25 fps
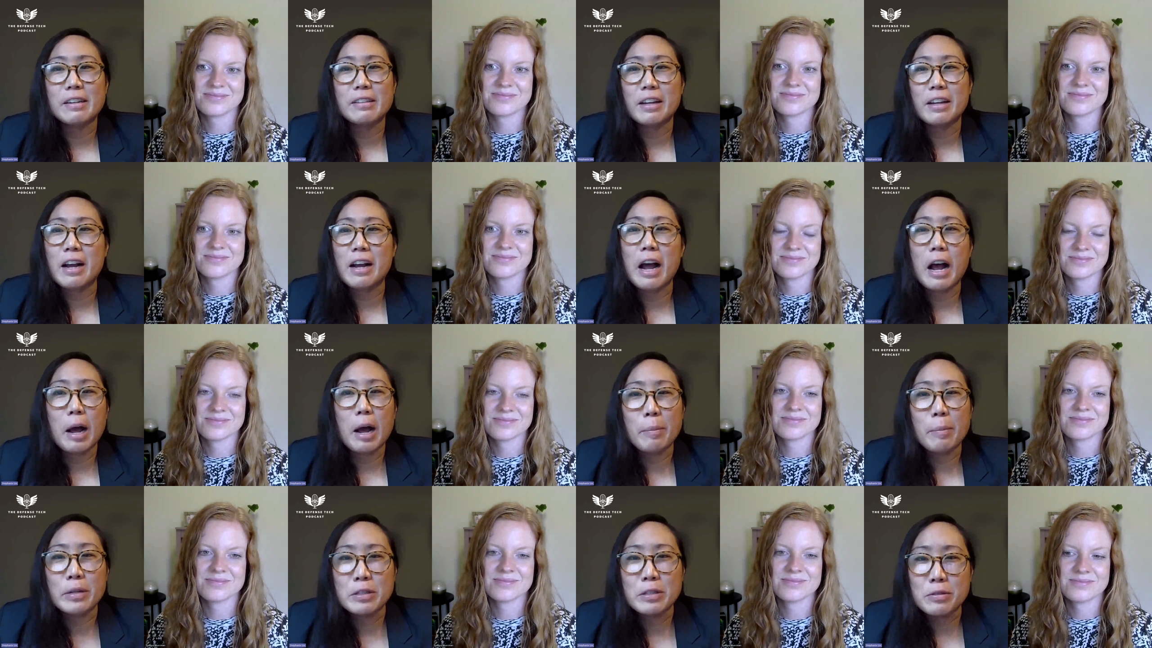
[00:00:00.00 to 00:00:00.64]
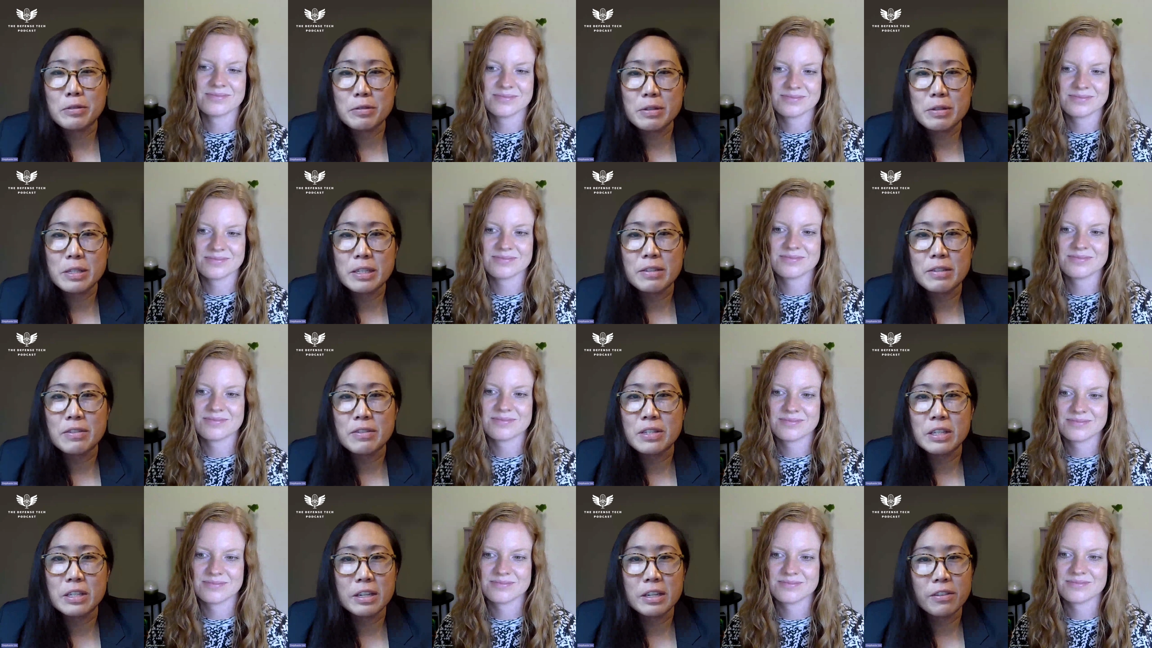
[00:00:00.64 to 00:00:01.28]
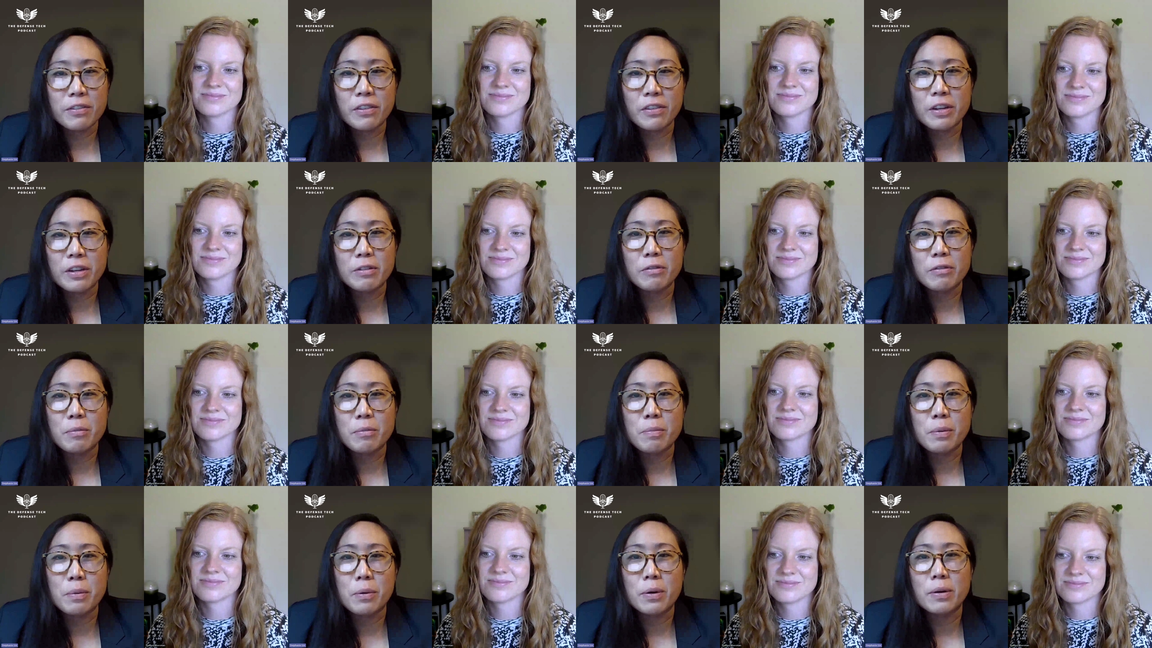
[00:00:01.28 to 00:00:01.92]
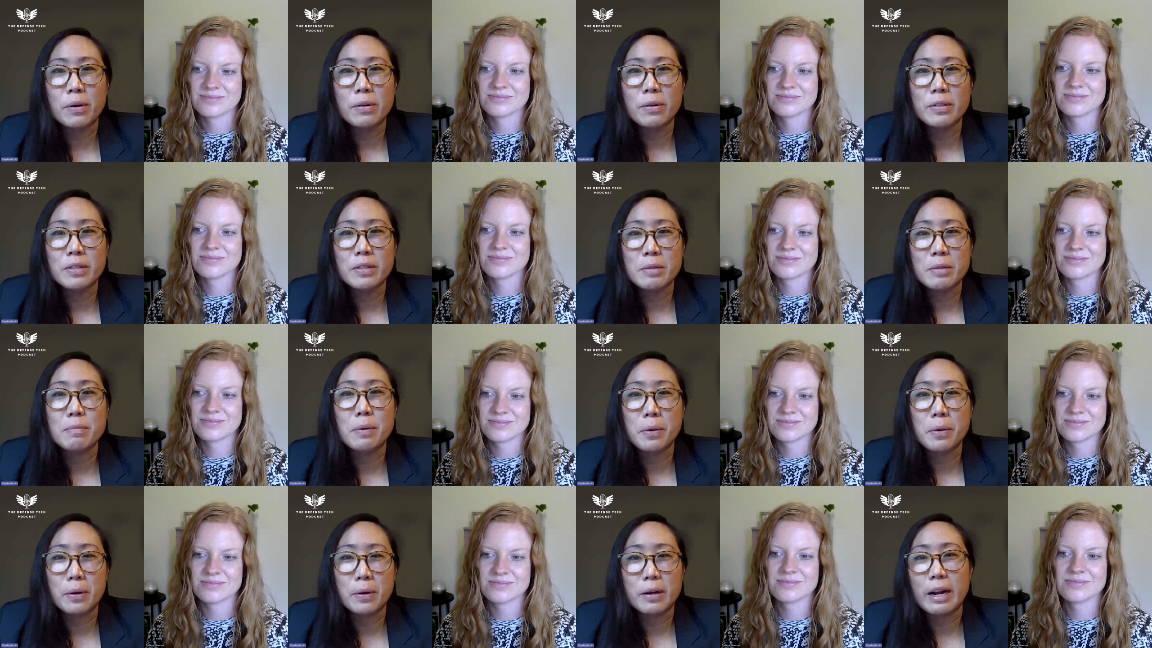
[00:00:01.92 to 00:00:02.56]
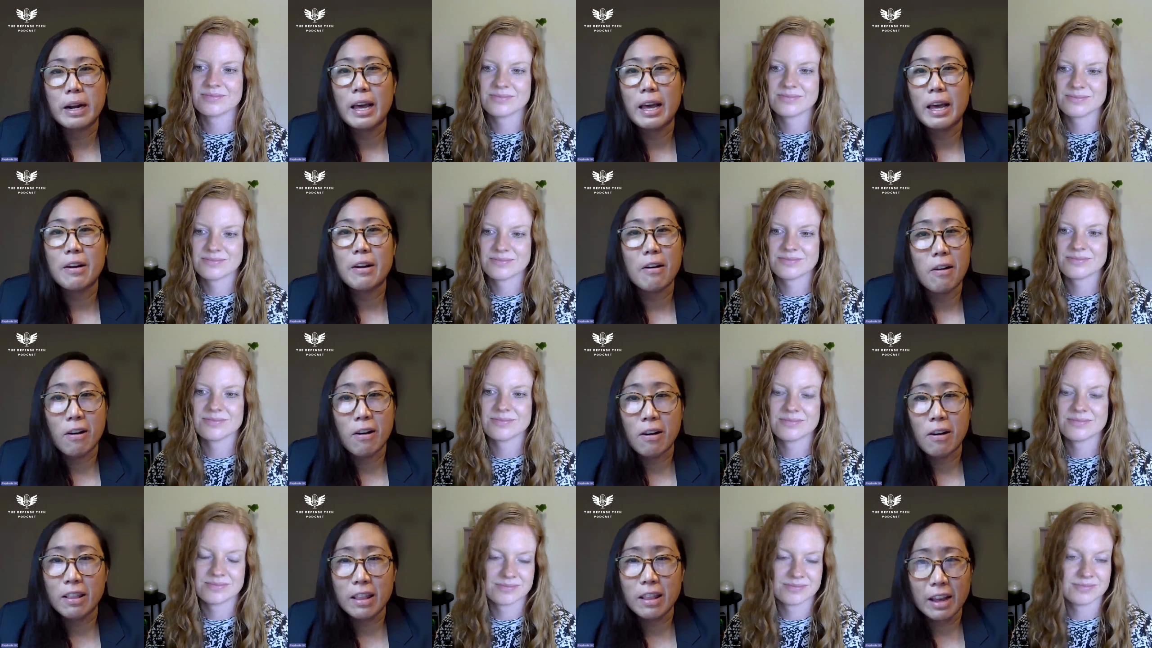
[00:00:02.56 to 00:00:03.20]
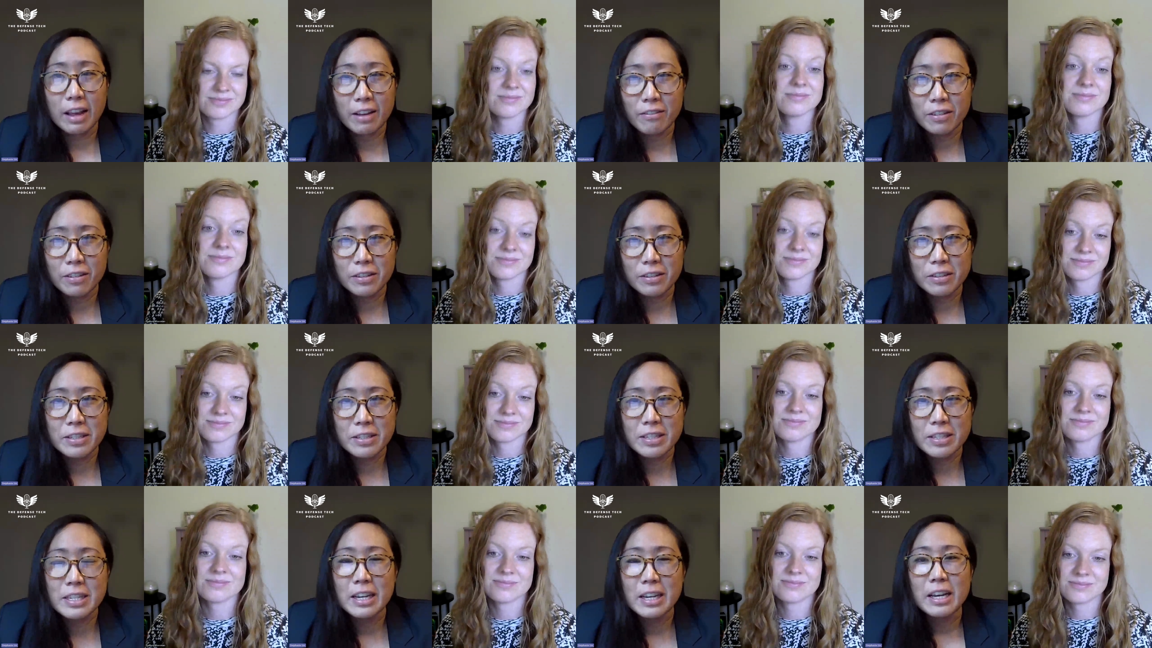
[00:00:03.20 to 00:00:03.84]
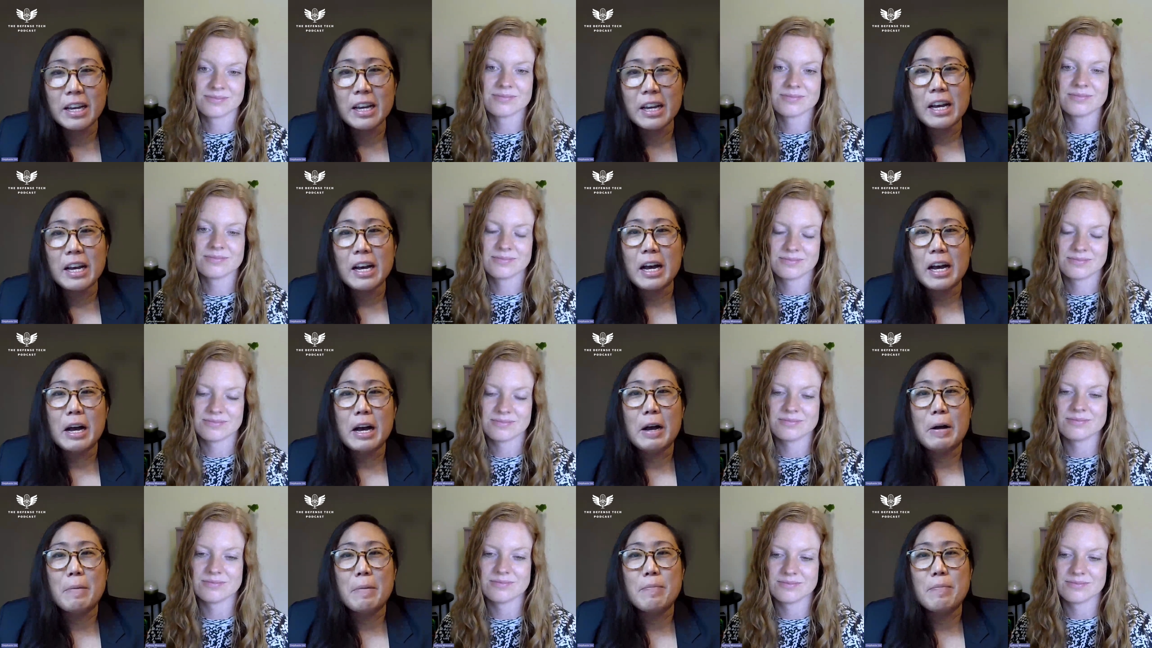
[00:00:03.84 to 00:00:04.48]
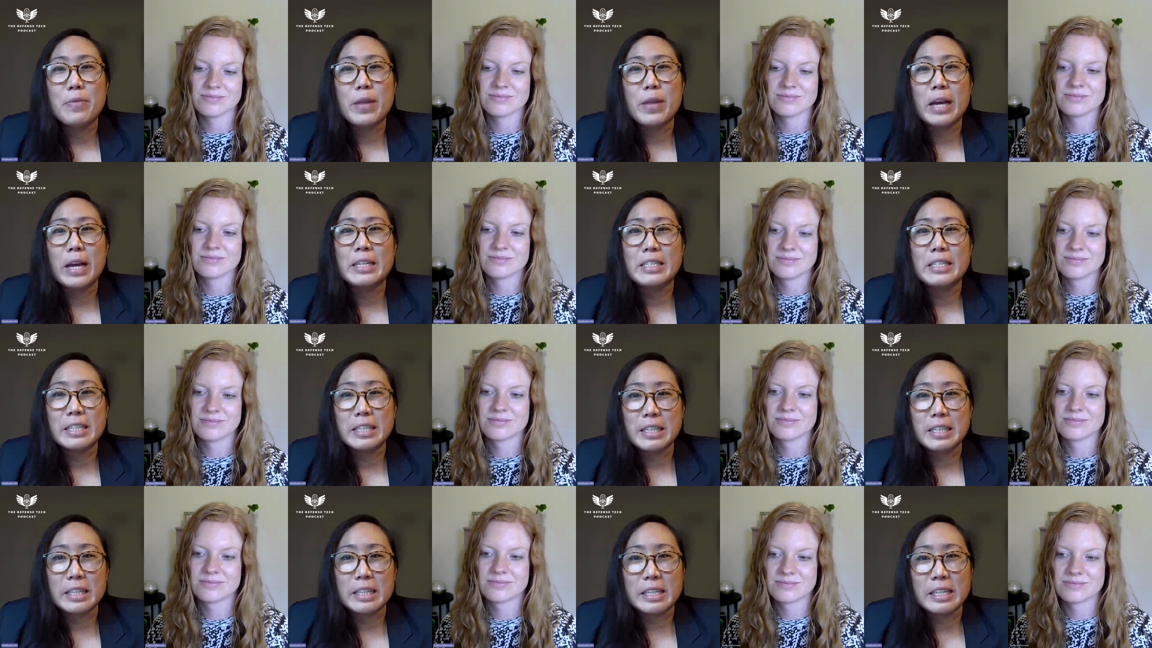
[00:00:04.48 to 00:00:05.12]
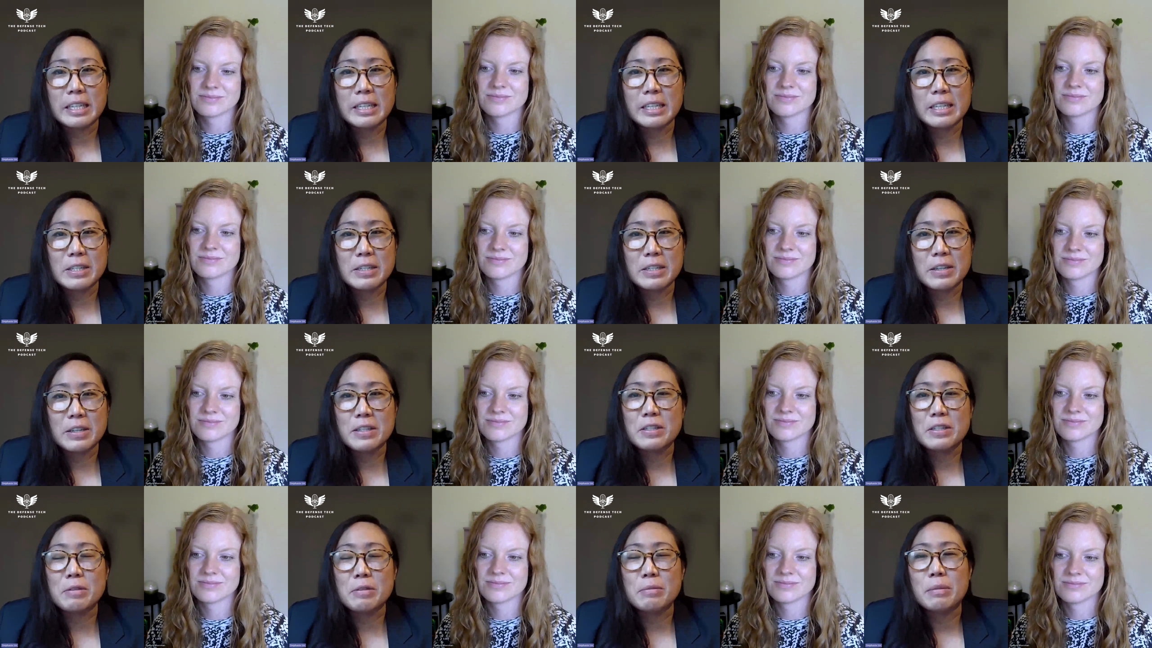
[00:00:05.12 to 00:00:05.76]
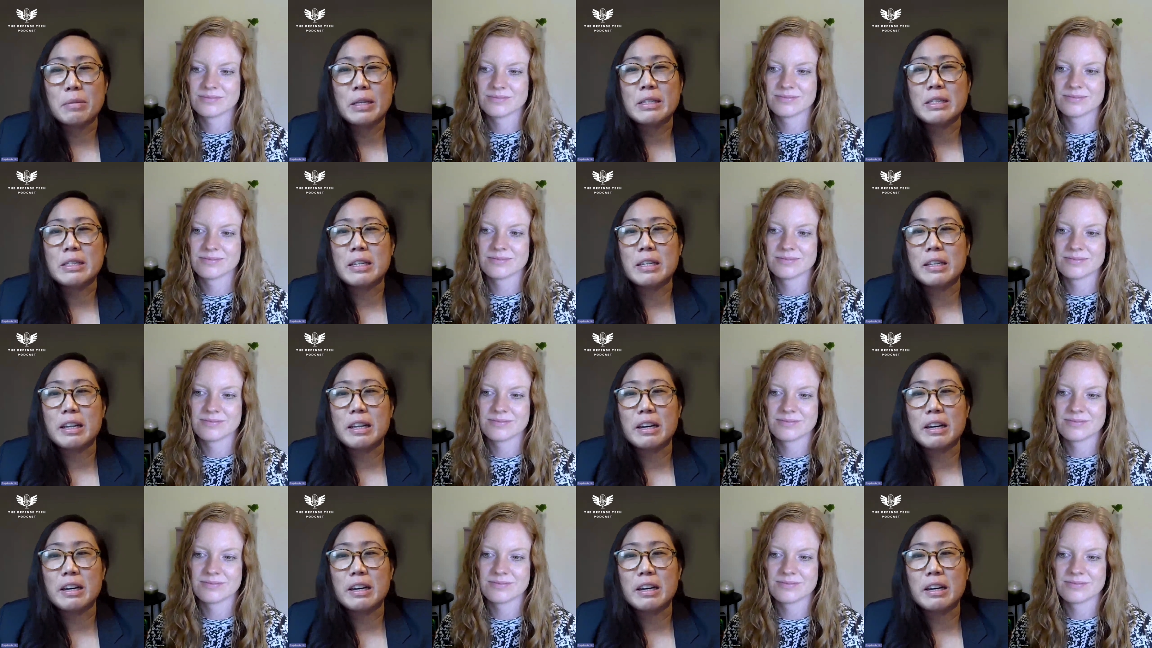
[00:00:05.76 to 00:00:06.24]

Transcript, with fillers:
Speaker 1: the Commons receives significant report support at all levels. Um, mm-hmm. Um, ideally, this also means a